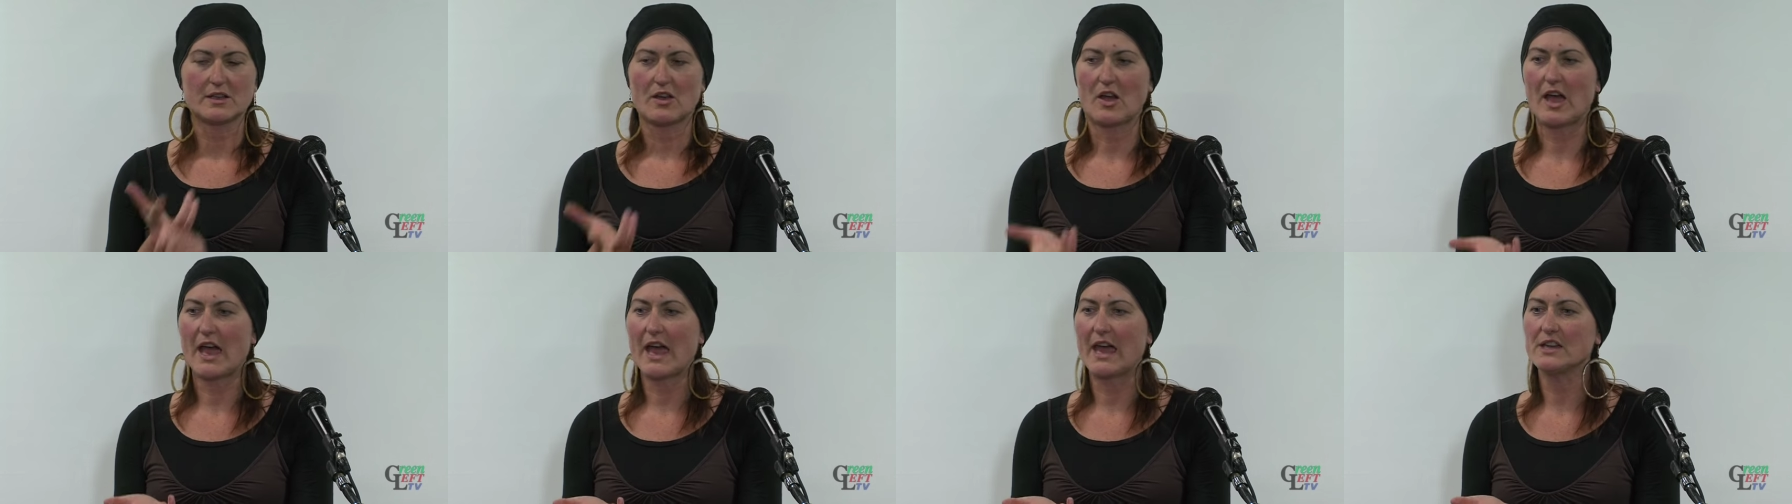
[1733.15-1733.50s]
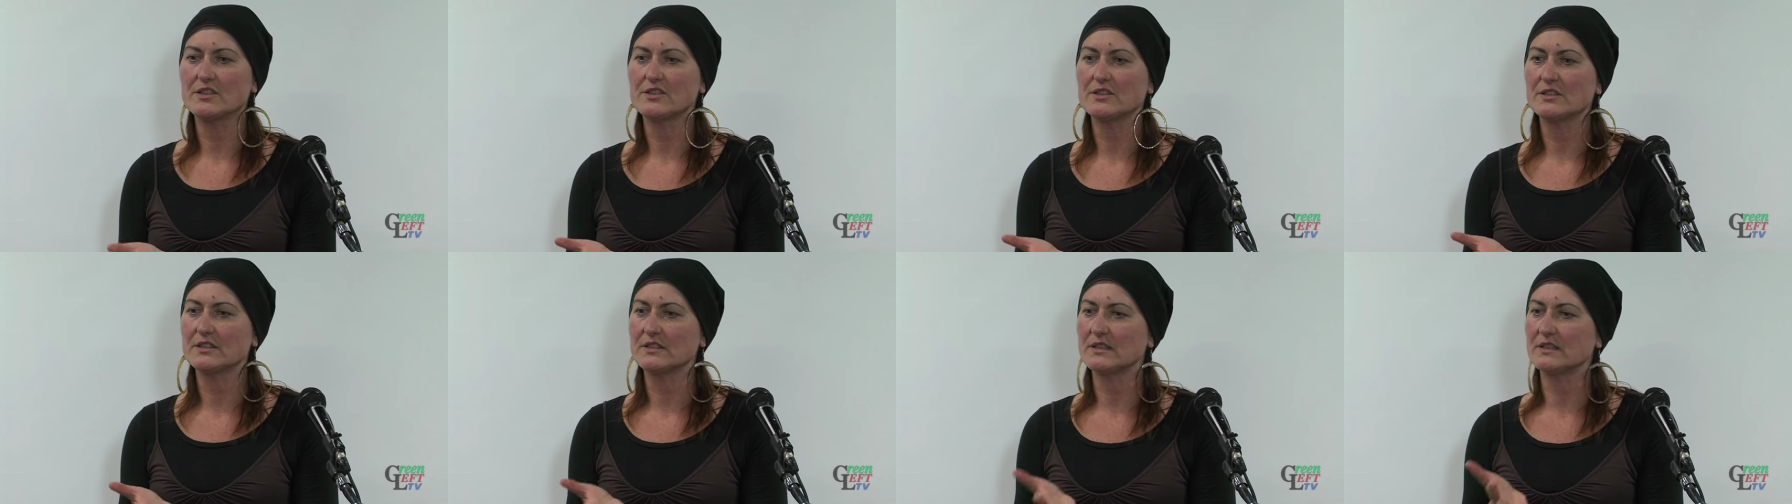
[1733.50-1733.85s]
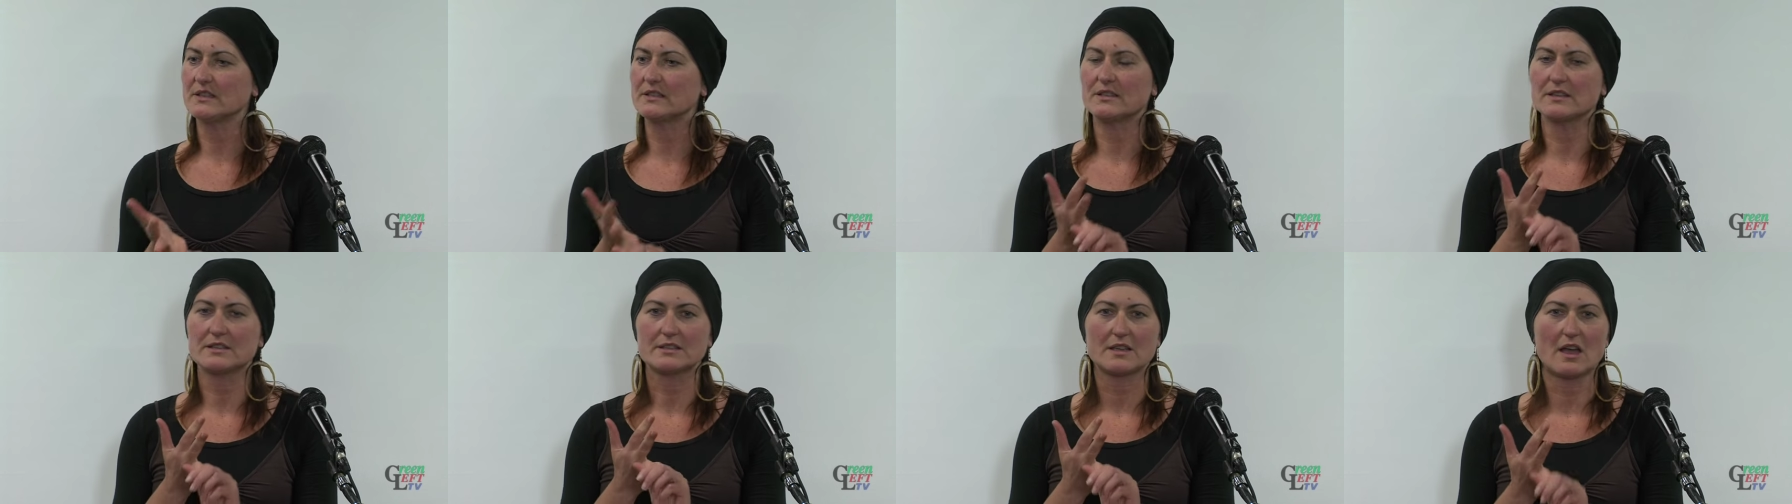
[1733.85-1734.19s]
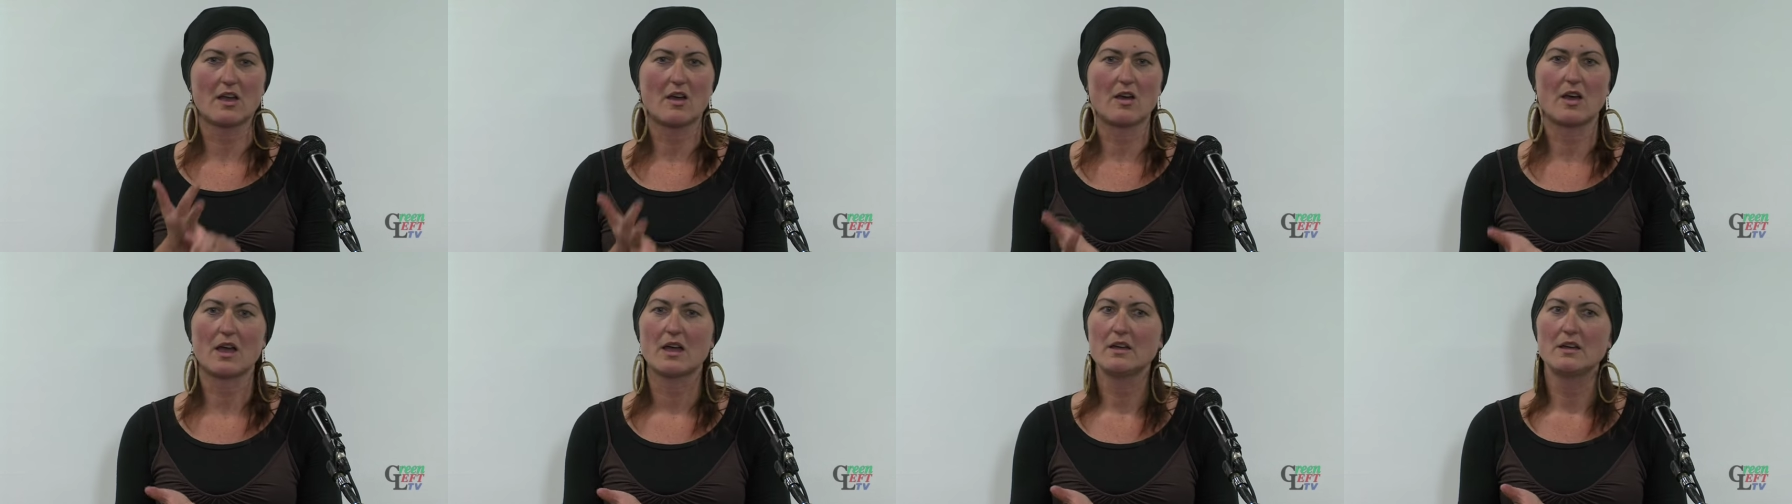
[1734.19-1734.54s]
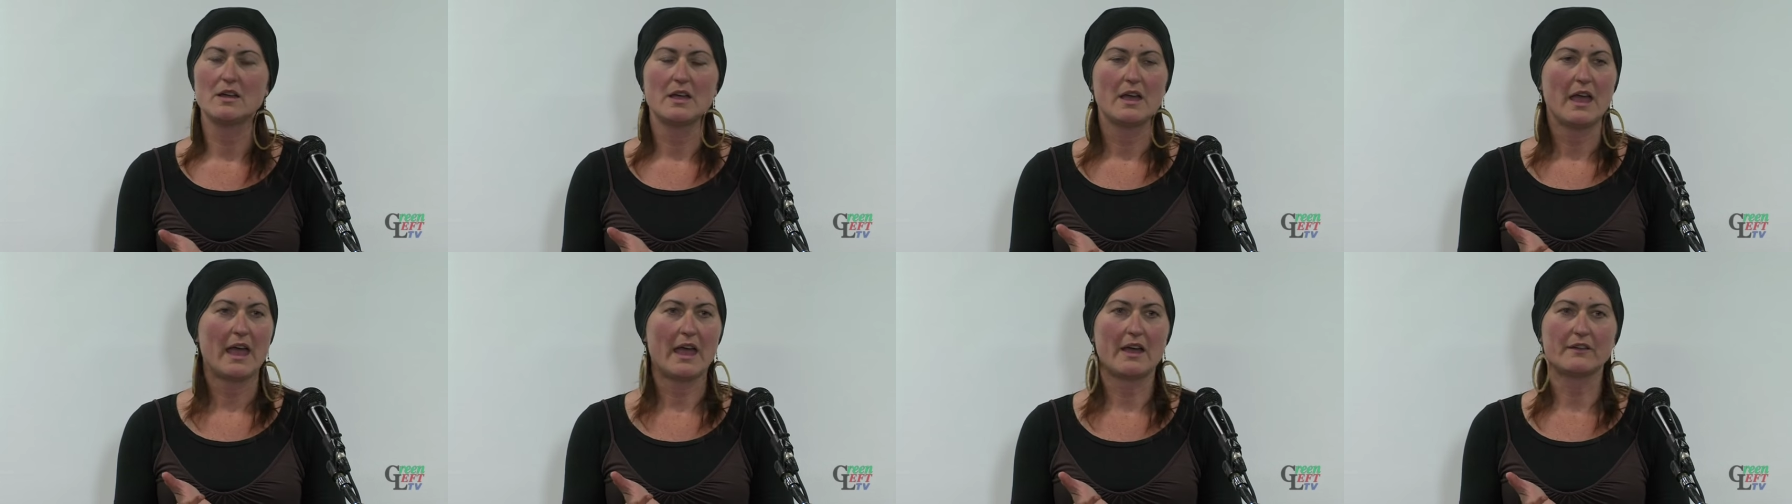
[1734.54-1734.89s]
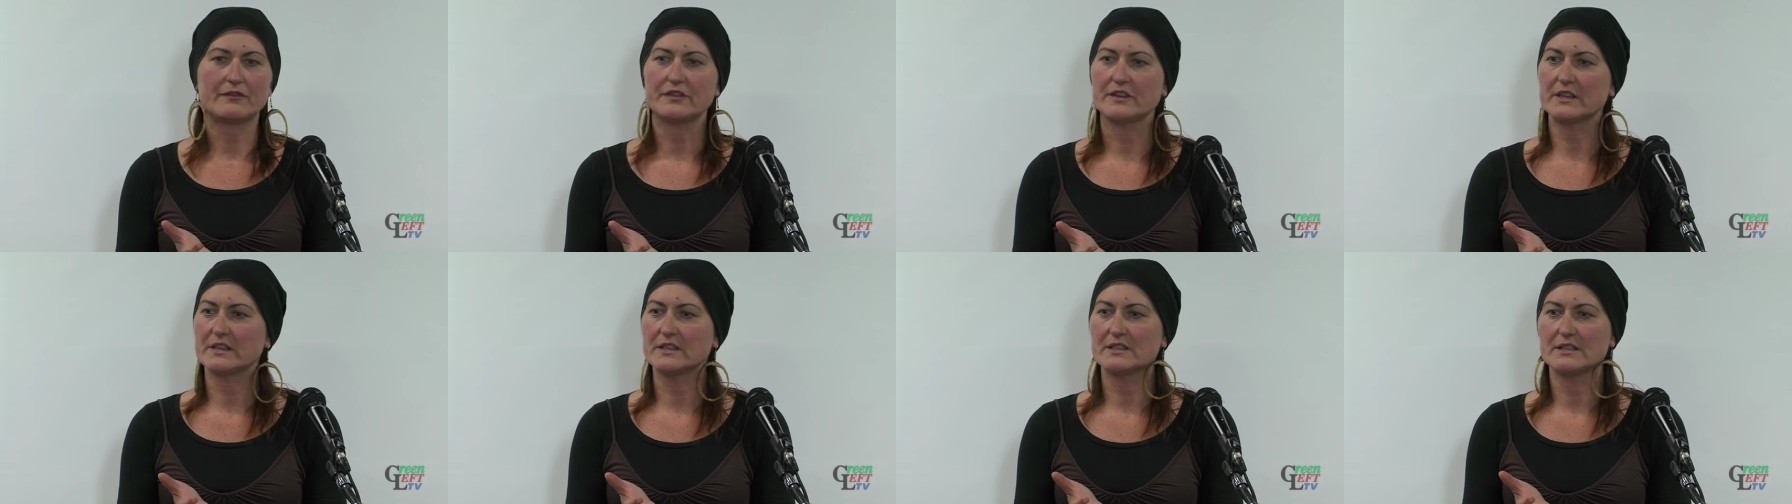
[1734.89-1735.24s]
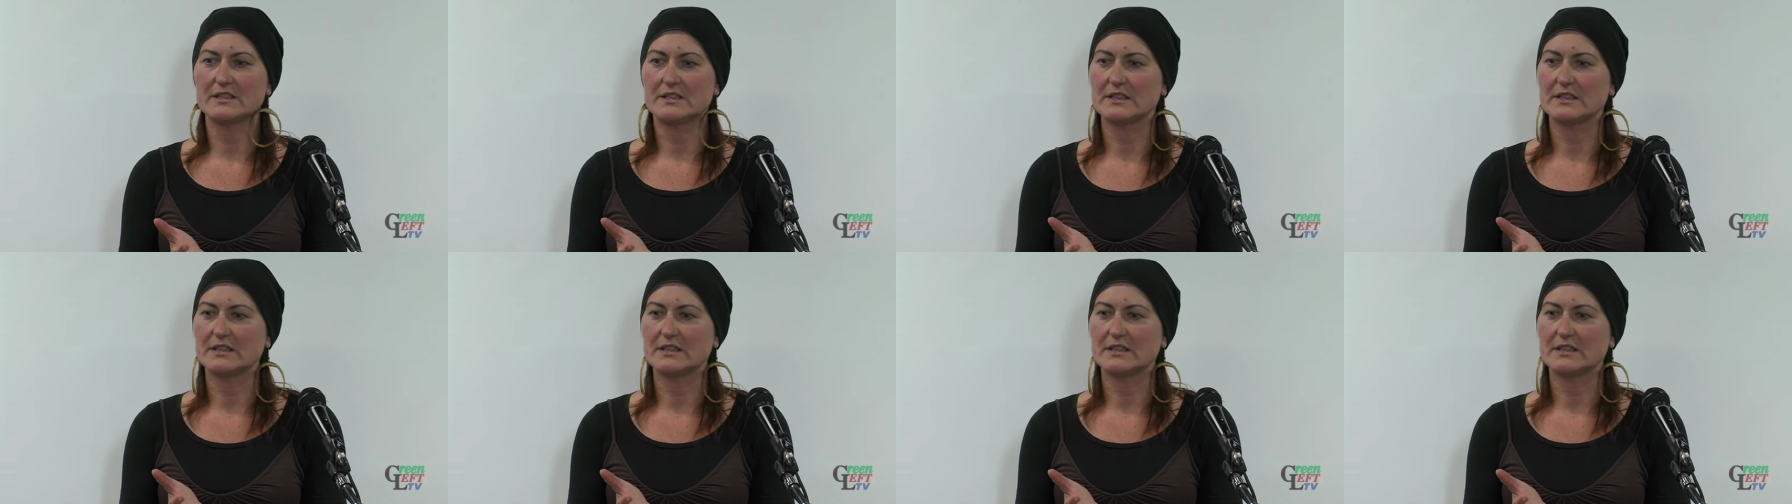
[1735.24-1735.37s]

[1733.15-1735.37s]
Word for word: our Asian sisters, our African